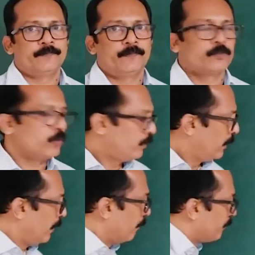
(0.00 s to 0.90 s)
So,
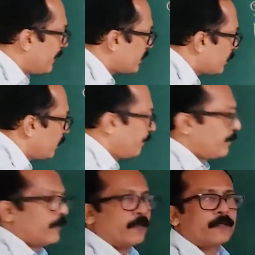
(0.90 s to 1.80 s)
this
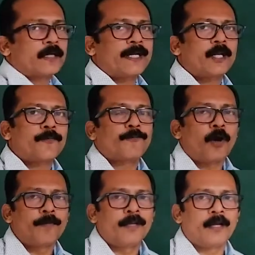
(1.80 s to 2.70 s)
kind of
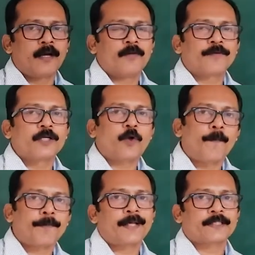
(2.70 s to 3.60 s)
formula for the
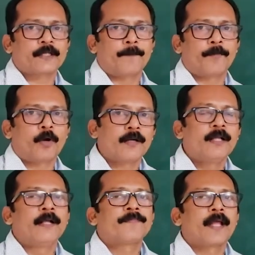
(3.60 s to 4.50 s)
complex compound
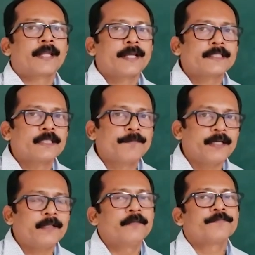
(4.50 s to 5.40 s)
that
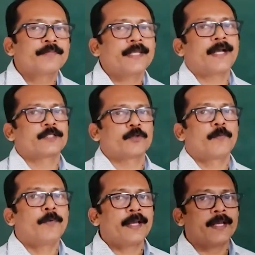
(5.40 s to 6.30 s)
exhibit 3
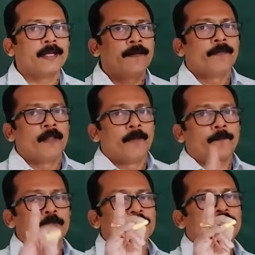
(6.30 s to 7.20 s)
isomers, where
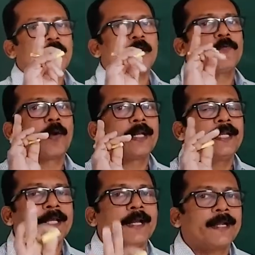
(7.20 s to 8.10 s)
position of one
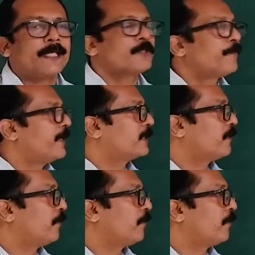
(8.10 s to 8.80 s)
ligand is fixed,